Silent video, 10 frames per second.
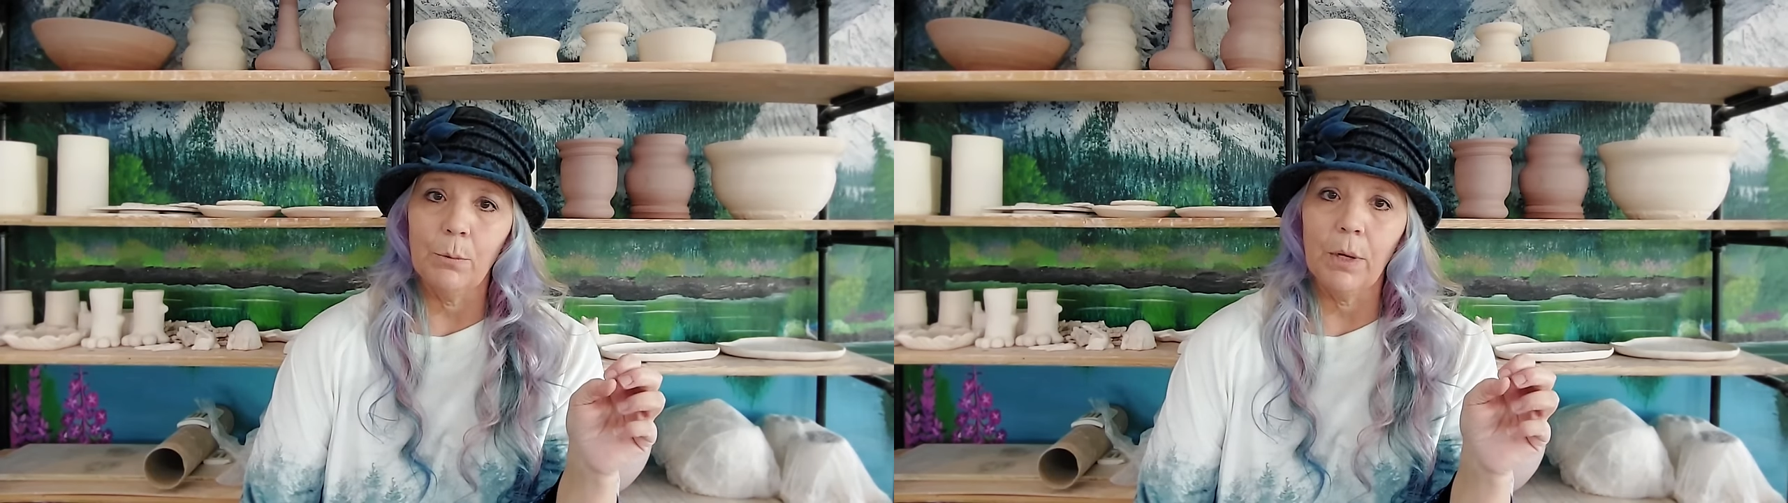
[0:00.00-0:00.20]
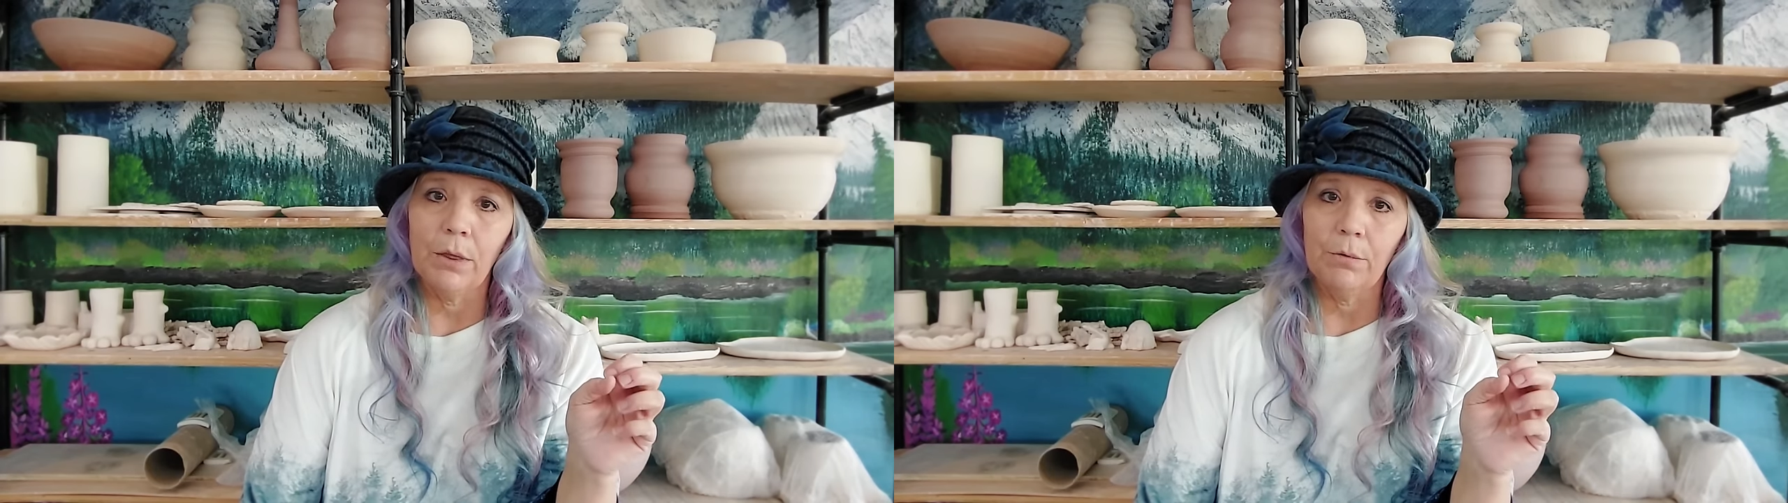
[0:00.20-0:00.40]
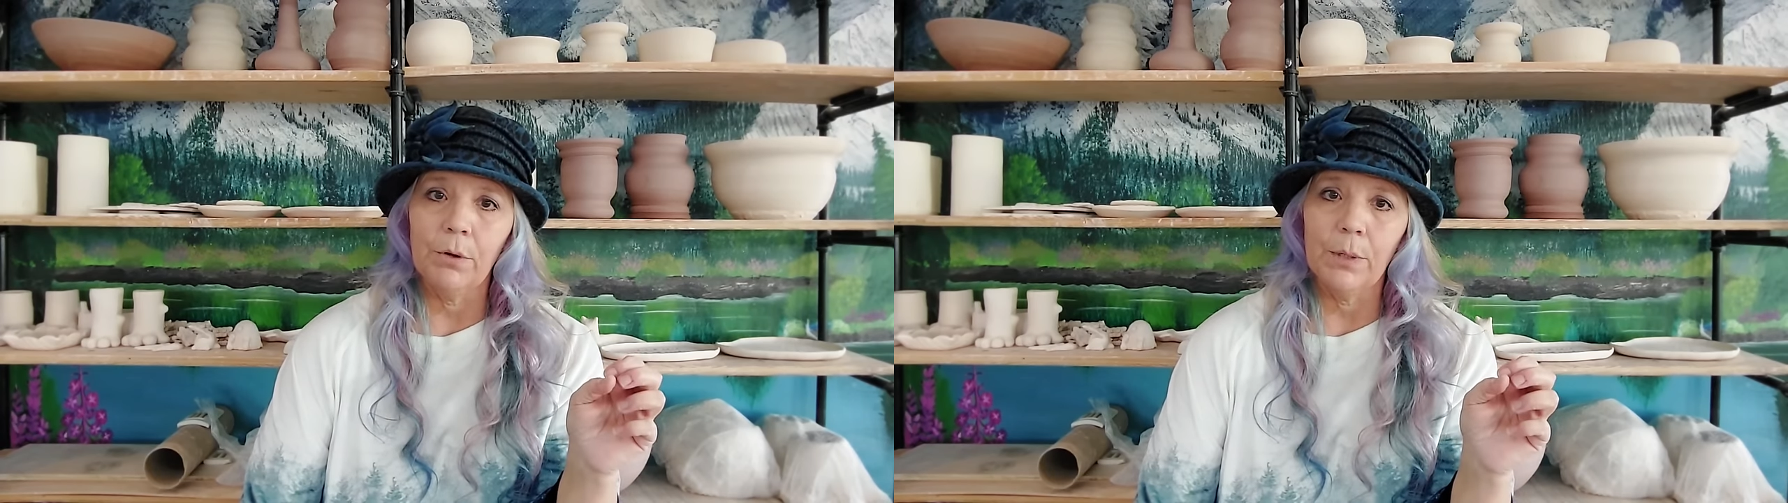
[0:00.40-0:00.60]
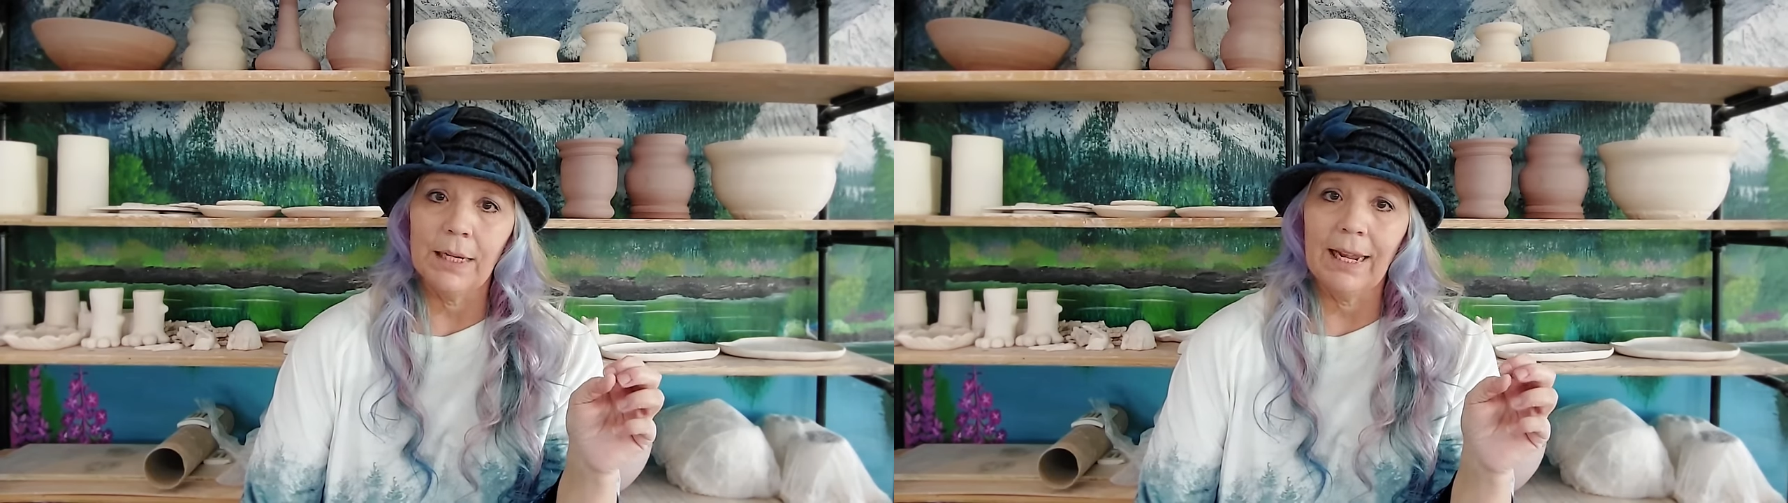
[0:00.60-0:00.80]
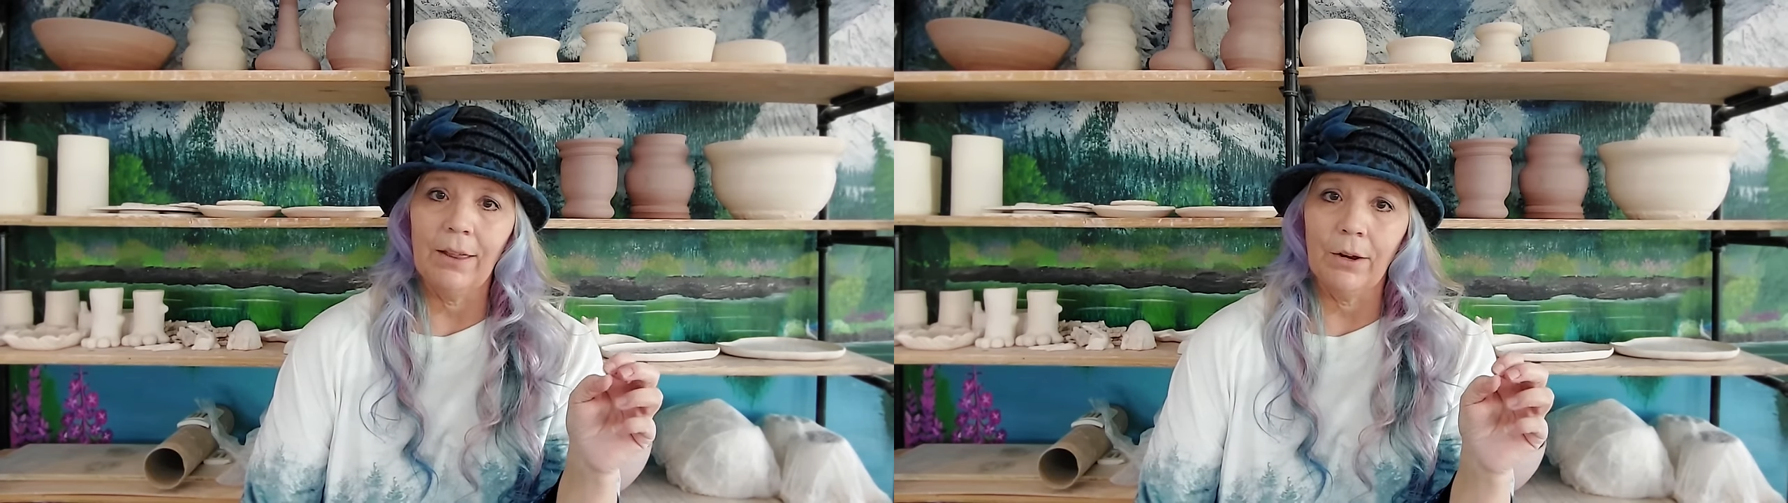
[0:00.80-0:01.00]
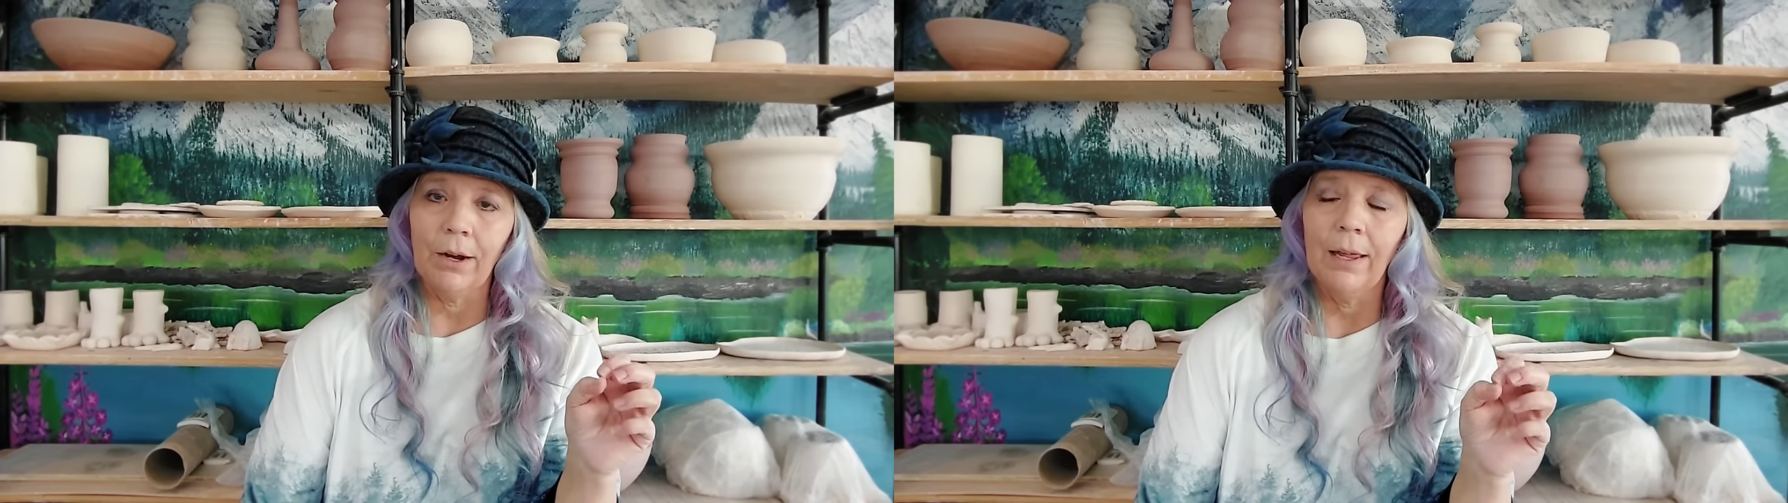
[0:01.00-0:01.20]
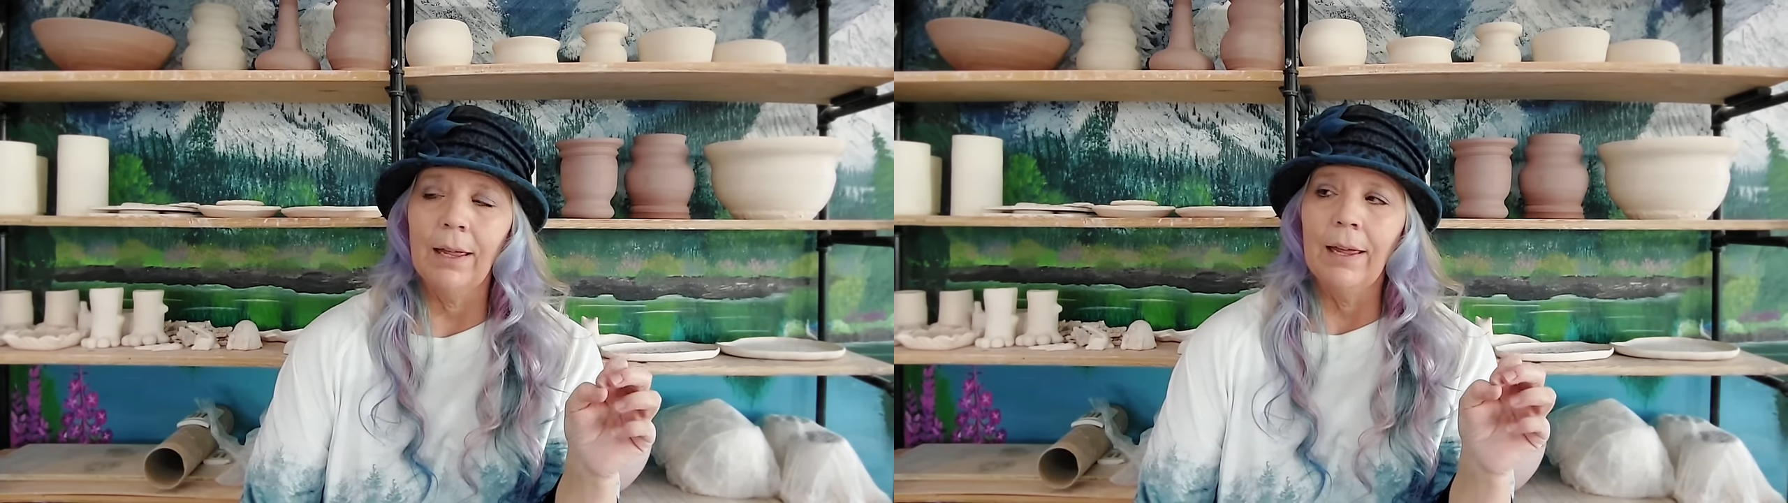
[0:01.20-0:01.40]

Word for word: we threw it together.